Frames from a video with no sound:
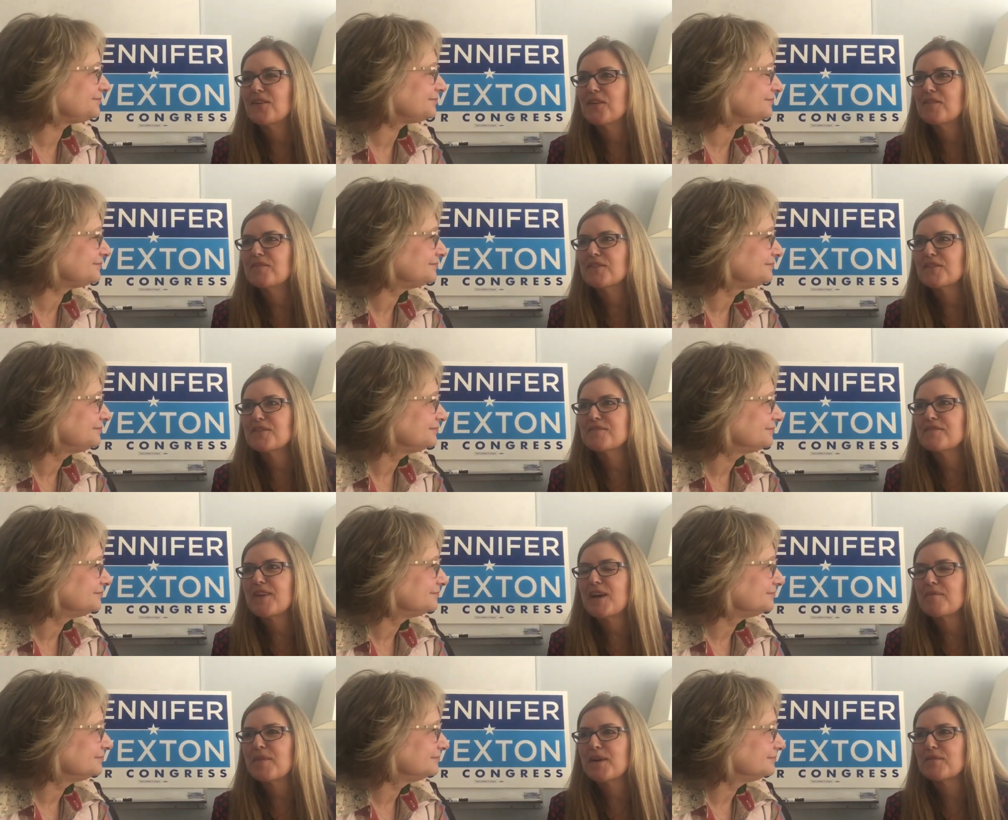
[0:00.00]
Speaker 1: know, I first
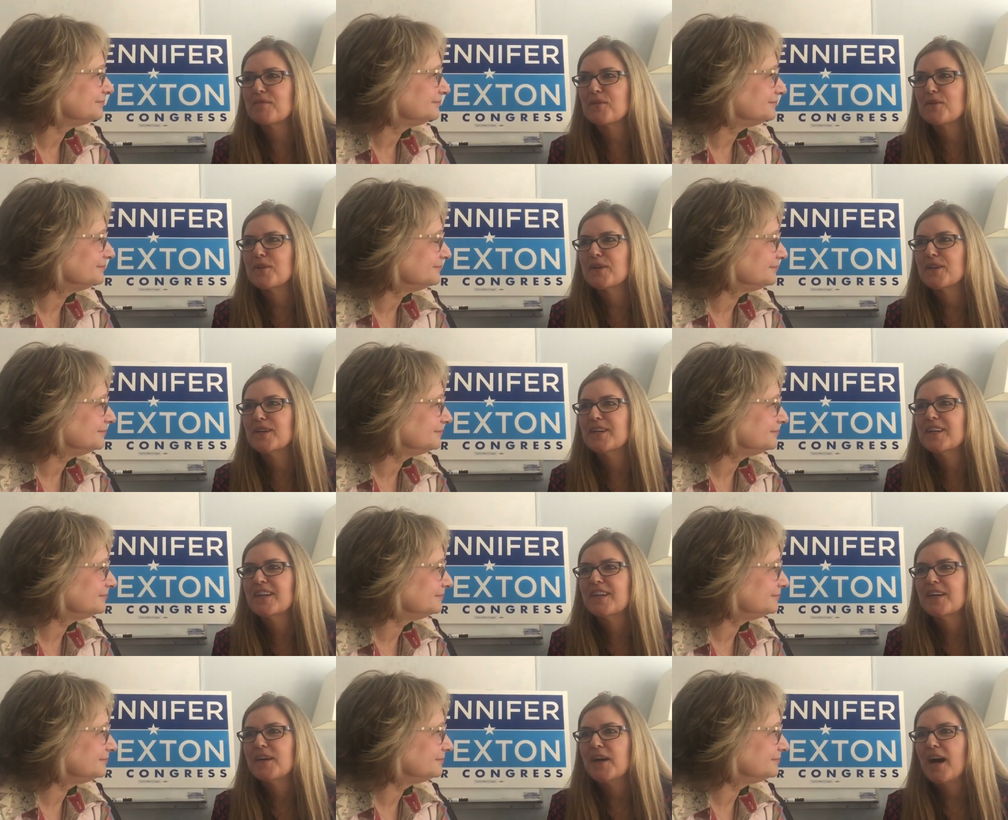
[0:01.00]
found my roar
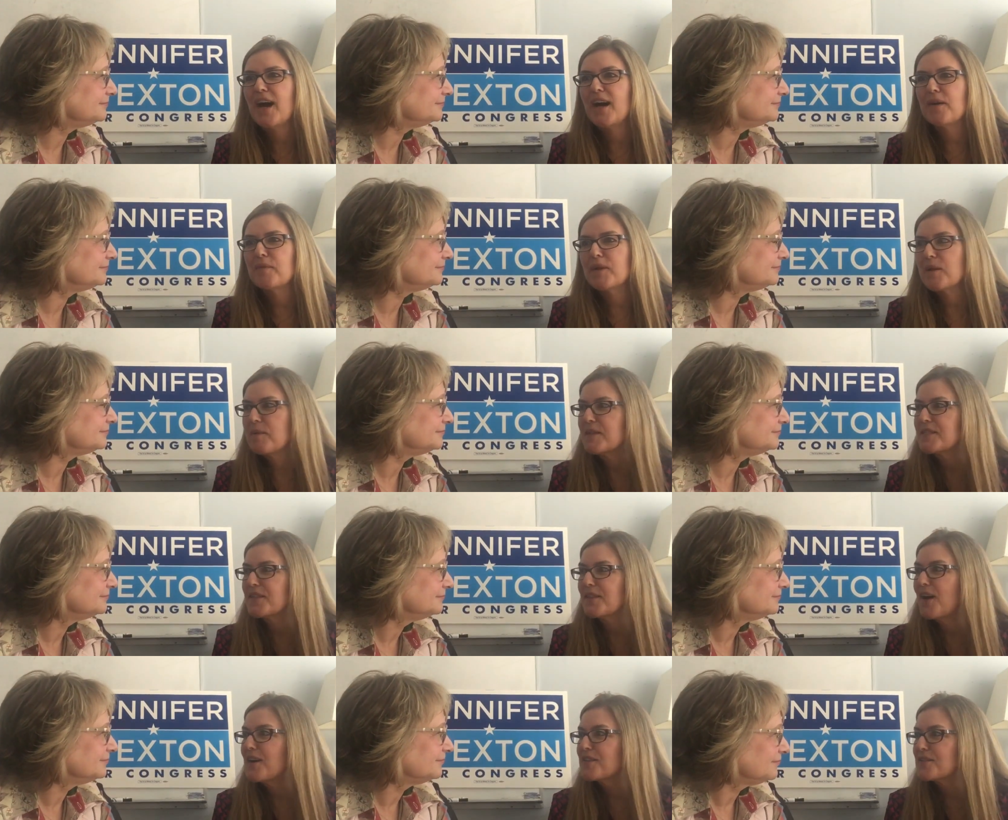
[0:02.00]
uh, when I went to law